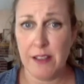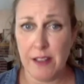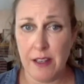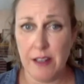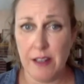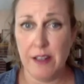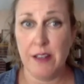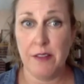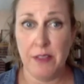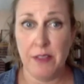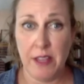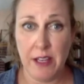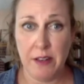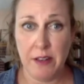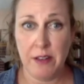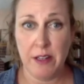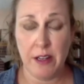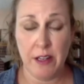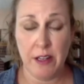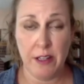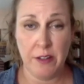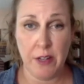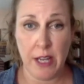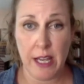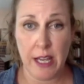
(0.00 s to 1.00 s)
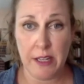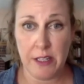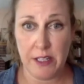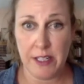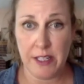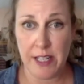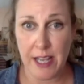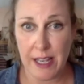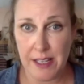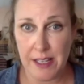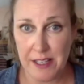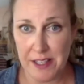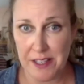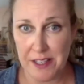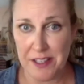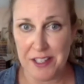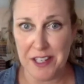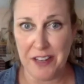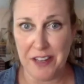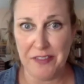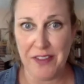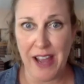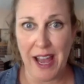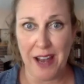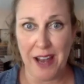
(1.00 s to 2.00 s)
You had to test the
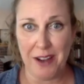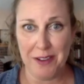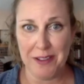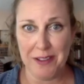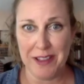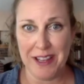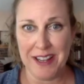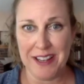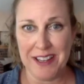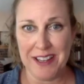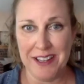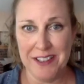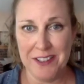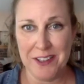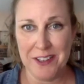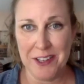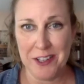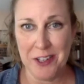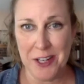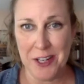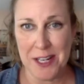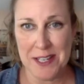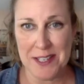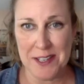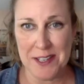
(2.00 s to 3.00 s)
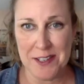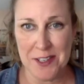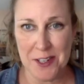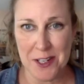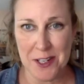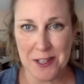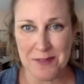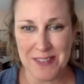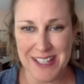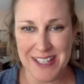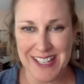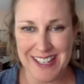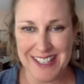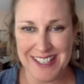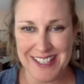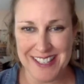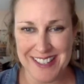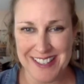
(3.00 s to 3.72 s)
stuff out like under crazy circumstances.